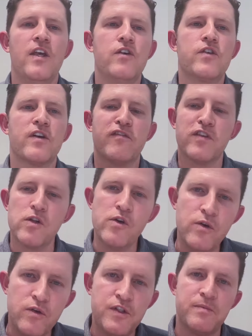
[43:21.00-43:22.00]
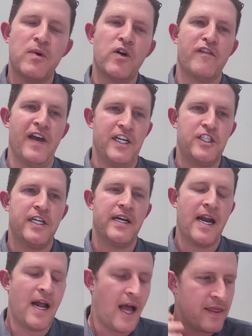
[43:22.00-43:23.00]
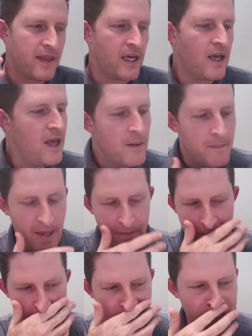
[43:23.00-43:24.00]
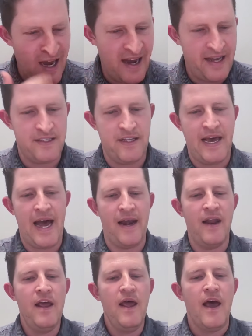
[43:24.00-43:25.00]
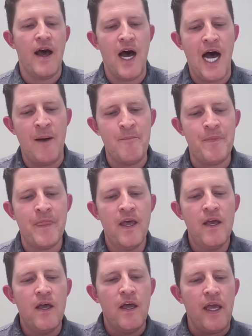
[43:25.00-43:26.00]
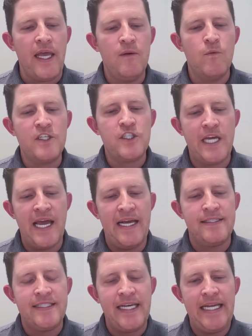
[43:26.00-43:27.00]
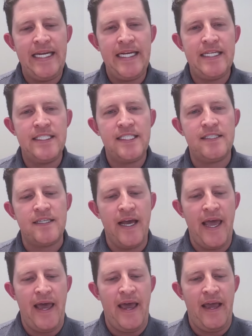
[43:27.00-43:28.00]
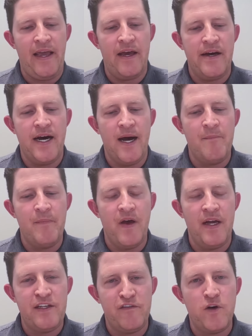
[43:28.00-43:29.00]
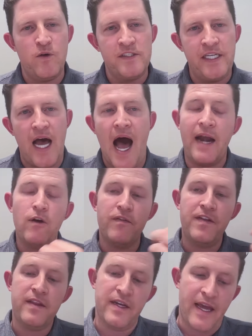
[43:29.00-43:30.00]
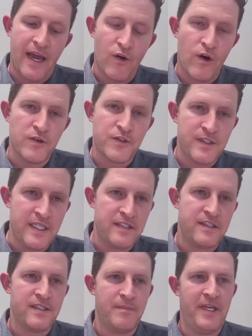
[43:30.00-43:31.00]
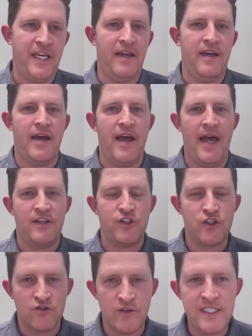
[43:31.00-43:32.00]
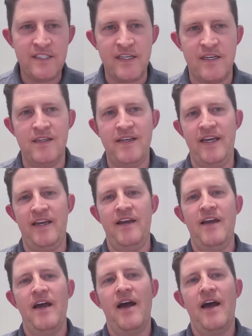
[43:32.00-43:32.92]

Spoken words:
You sort of lose motivation. And I think maybe I'll tie it to that. In which case it is a difficulty. I don't think that eros needs to be extrinsically